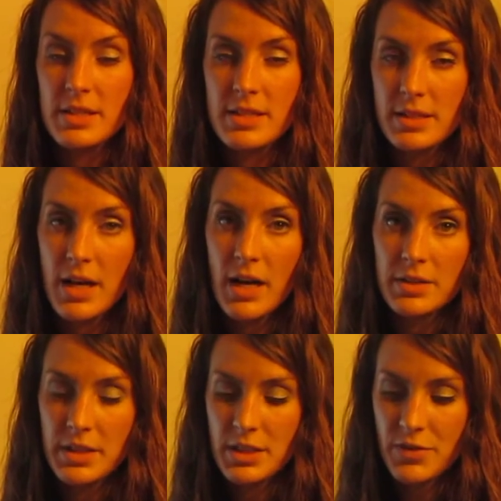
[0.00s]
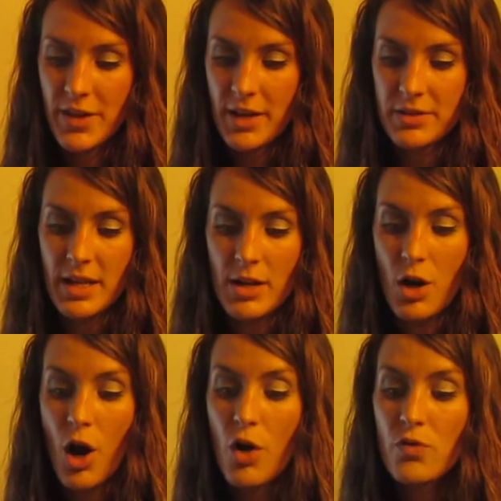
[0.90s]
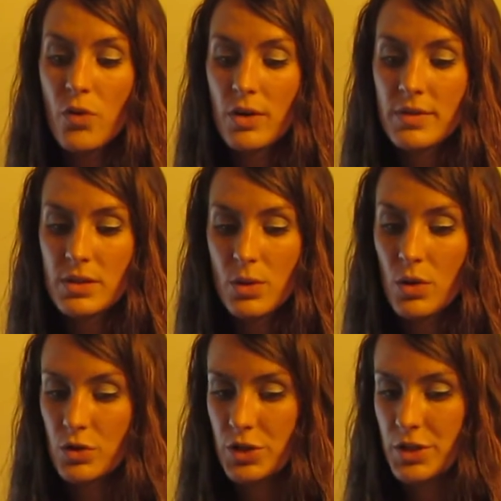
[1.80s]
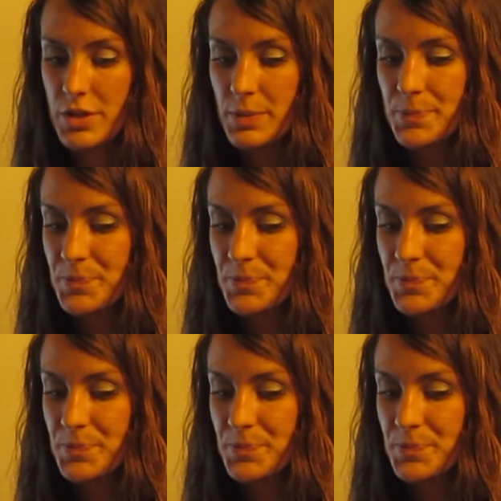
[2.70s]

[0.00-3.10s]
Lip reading: his colleagues found that in all four of these cultures,